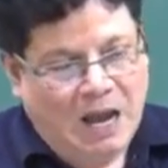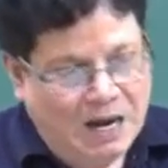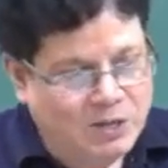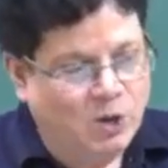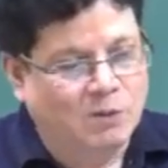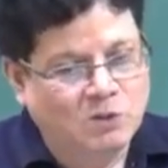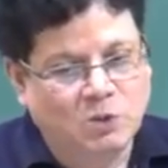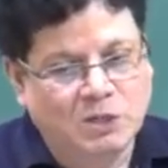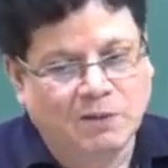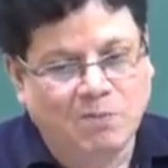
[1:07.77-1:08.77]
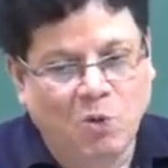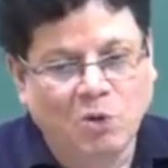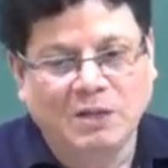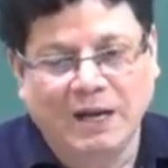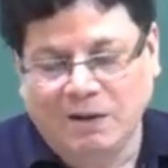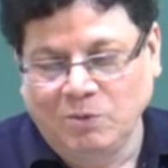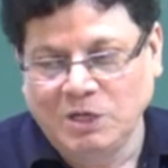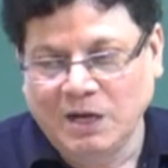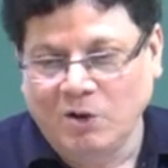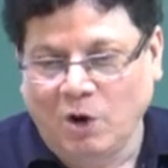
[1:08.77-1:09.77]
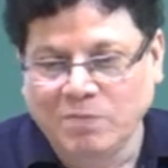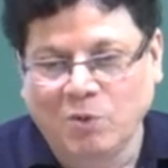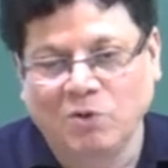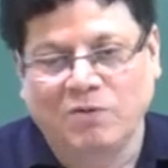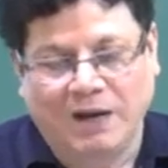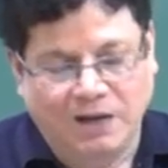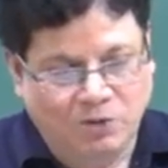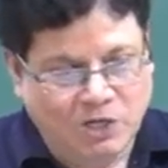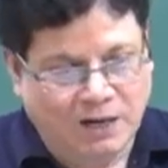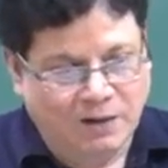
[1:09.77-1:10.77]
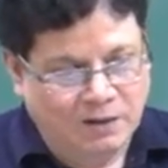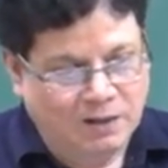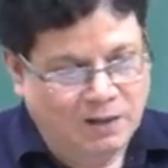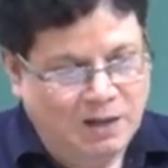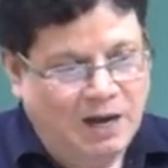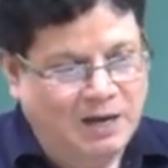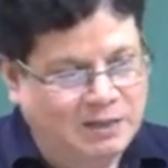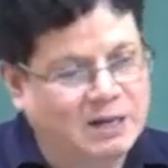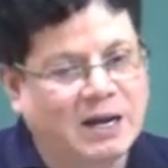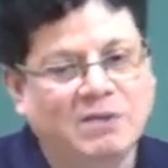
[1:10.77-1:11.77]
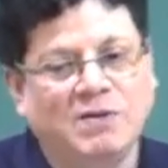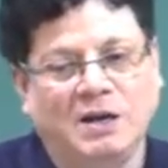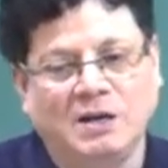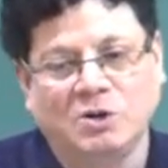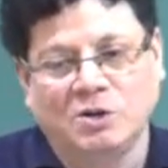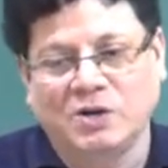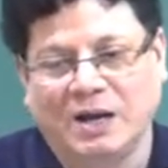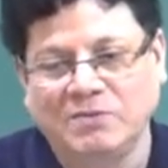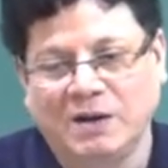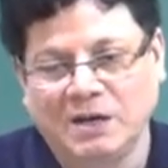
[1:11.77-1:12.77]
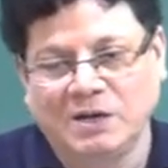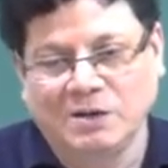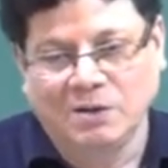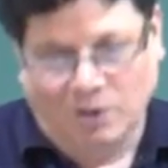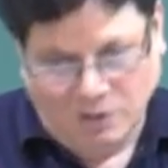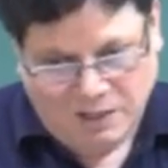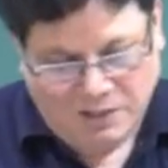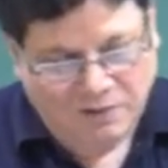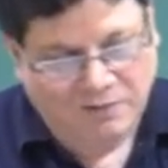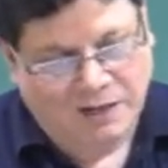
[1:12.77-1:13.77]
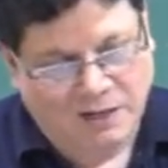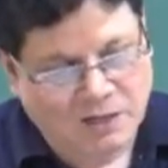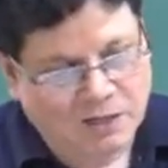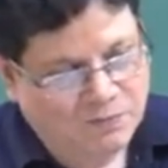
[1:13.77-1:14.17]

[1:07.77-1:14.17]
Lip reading: atoms which are not monovalent, which are either divalent or trivalent or tetravalent